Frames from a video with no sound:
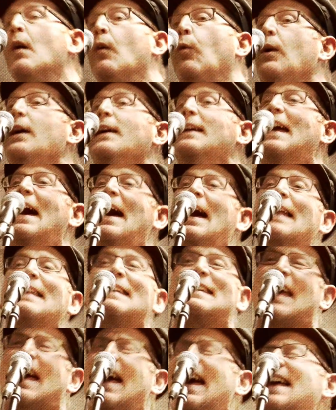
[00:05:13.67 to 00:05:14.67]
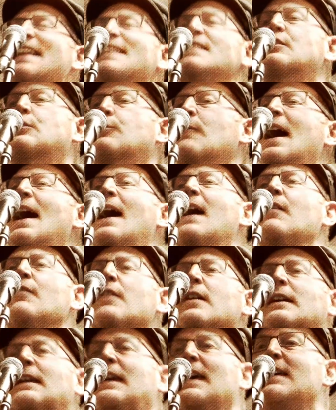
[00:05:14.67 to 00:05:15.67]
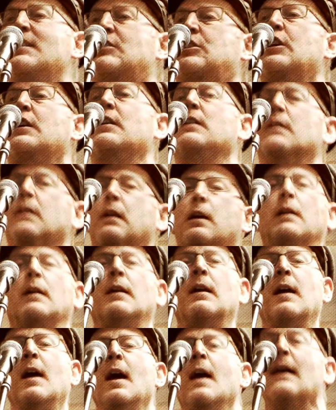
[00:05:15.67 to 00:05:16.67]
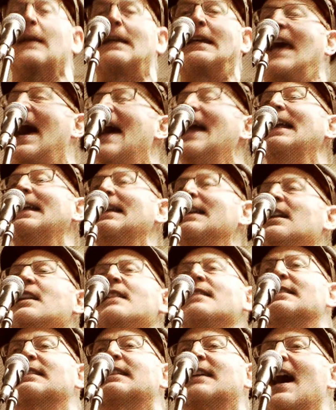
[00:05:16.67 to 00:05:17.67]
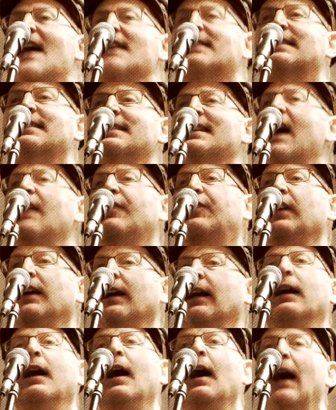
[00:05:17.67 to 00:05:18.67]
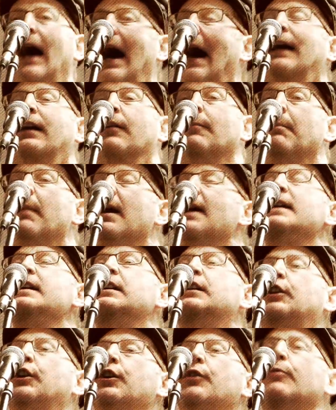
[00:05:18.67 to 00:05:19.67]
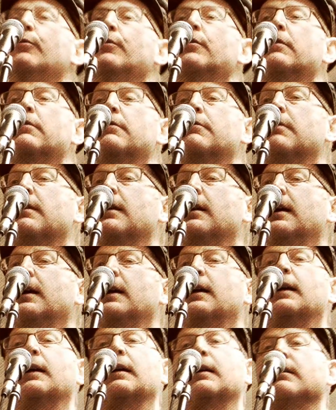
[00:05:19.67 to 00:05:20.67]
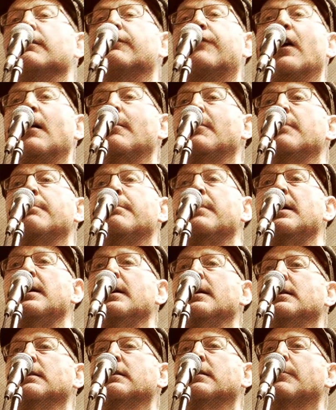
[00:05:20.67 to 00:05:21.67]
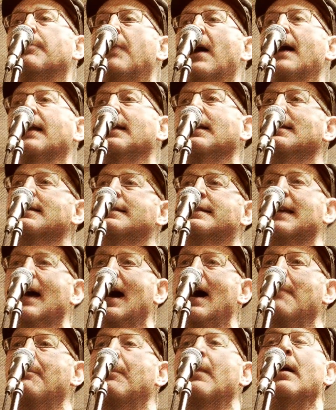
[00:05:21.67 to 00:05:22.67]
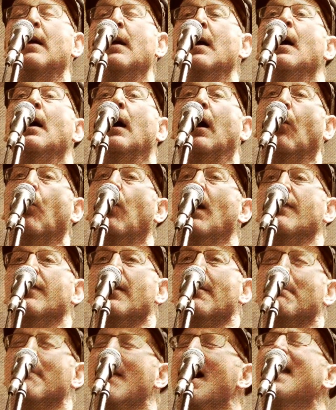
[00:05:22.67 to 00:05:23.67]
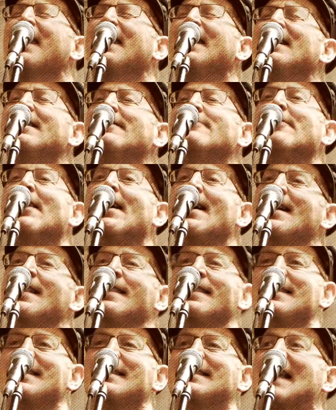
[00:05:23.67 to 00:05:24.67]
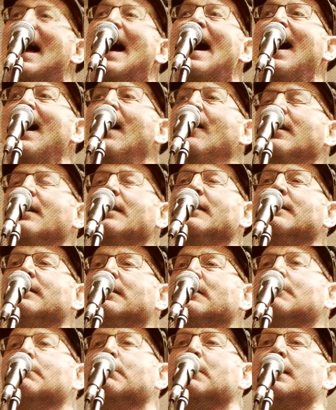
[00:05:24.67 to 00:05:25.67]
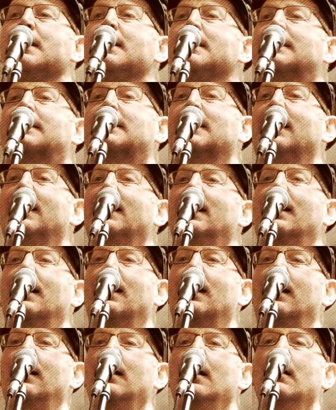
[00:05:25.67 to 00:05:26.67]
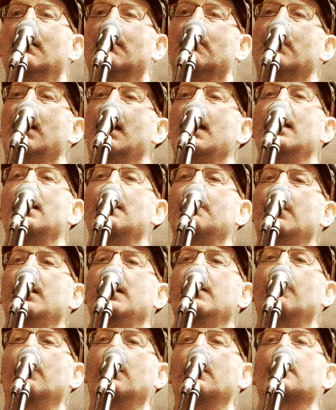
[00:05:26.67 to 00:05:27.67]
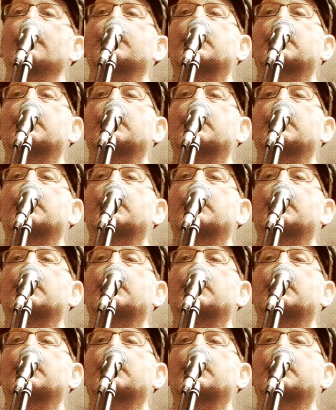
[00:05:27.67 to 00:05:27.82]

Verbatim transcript: We can dance round the kitchen Candles cost nothing I can make you a from a milk bottle top. Or when the money runs out in the meter, maybe we'll